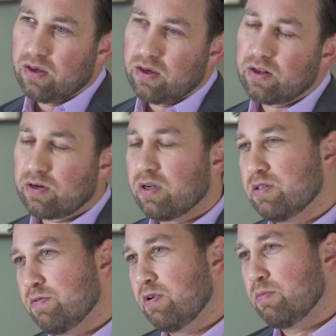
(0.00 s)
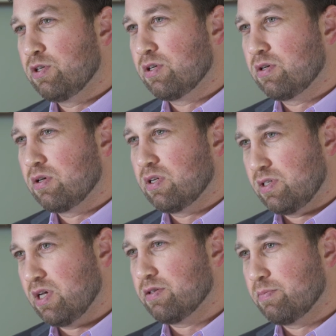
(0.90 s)
and other kinds of imaging and
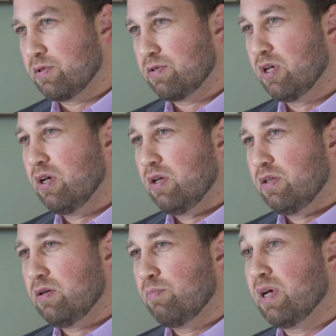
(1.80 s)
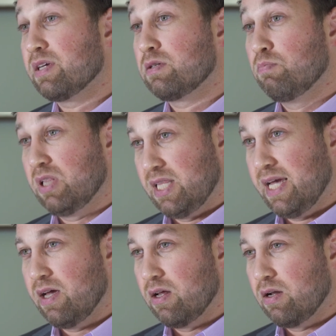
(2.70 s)
assessments to best
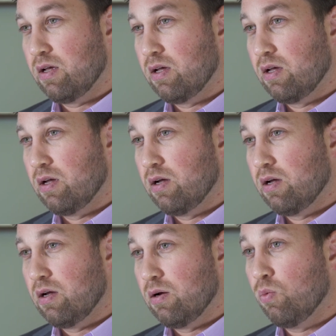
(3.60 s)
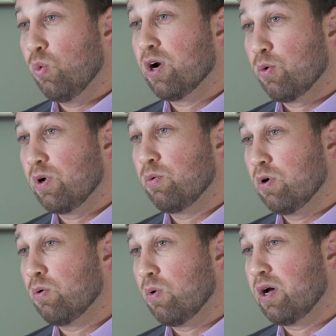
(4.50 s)
plan where we
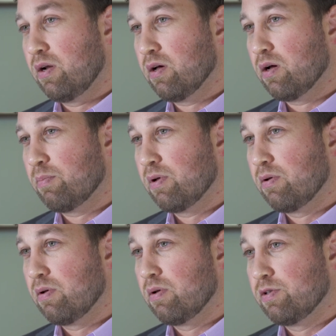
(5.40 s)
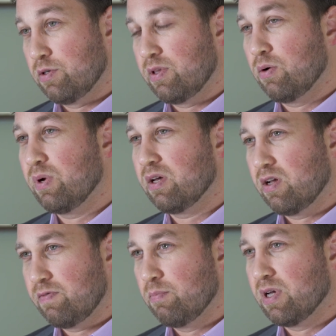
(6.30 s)
will wind up so that we can
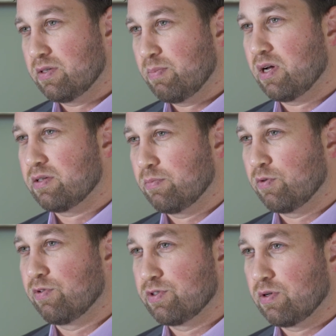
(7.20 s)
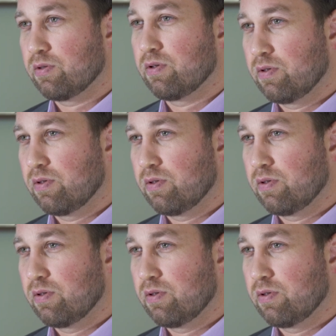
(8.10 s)
have the best possible result.